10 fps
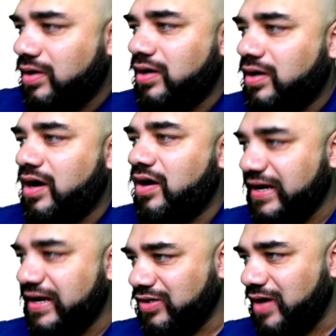All
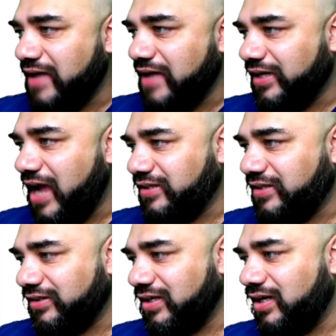right, so I think
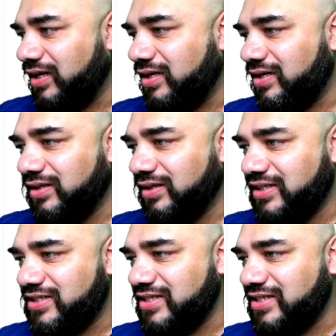
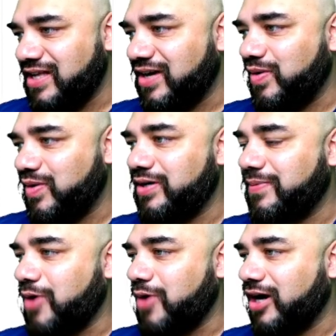this is a good
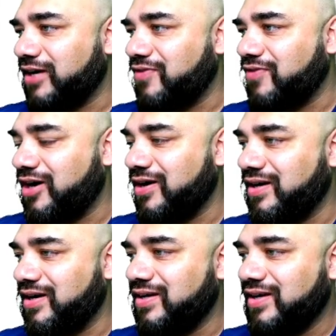product for
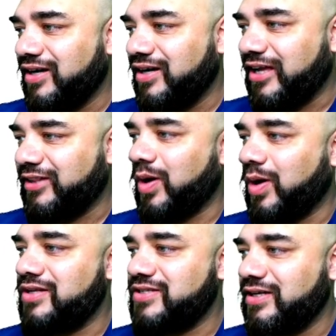
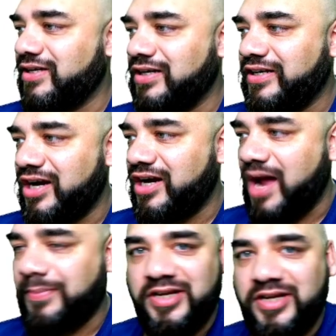technology early
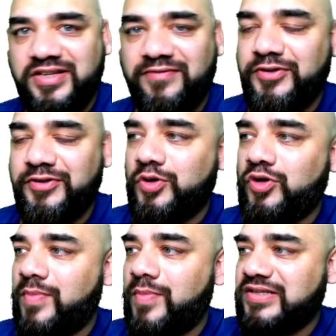adopters. If
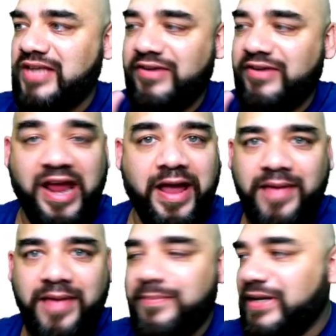you must have,
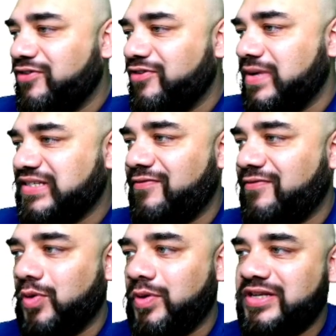I believe you must have
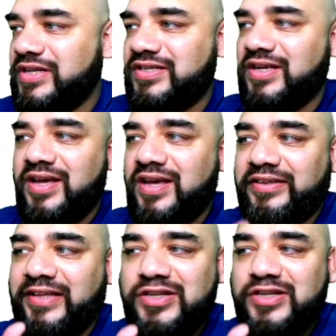noticed,
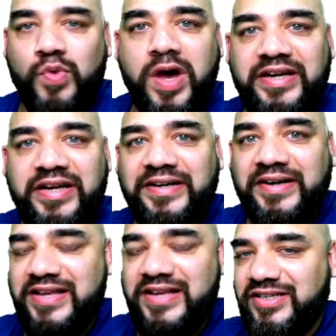there is one interest